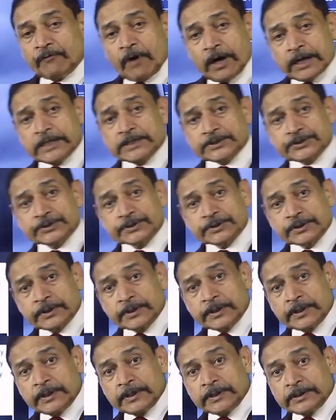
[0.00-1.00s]
One is
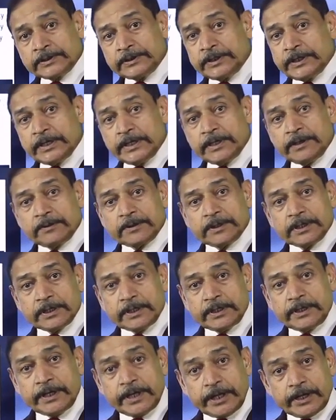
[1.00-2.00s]
the
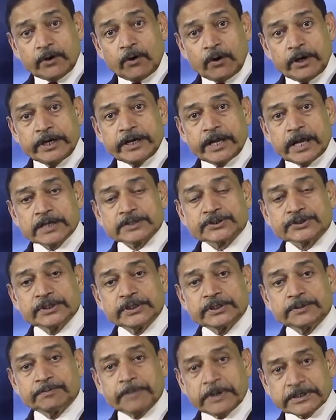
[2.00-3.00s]
Nino index
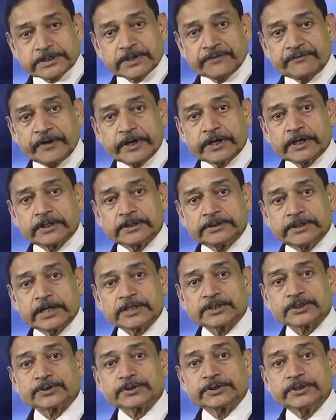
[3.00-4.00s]
in Pacific,
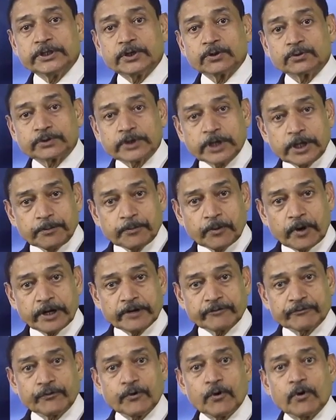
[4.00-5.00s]
that is Nino
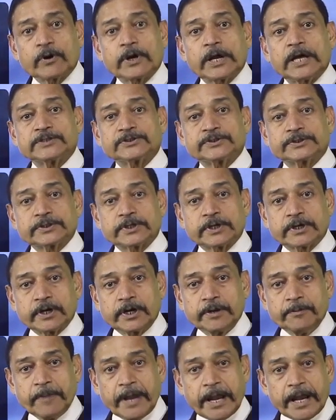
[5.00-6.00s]
3.4, has
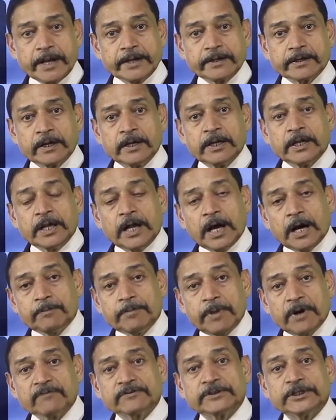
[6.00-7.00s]
remained
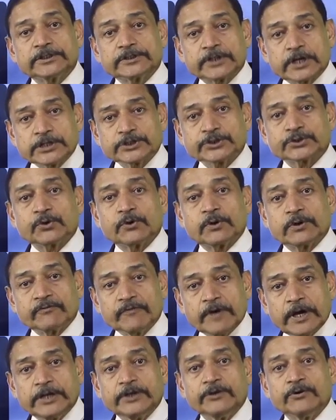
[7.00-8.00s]
above the threshold
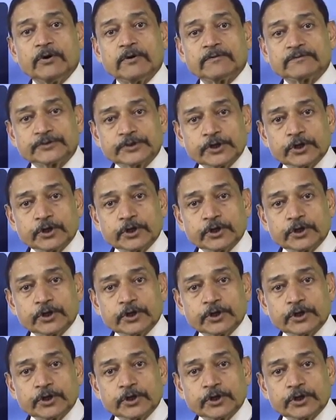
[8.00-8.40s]
value of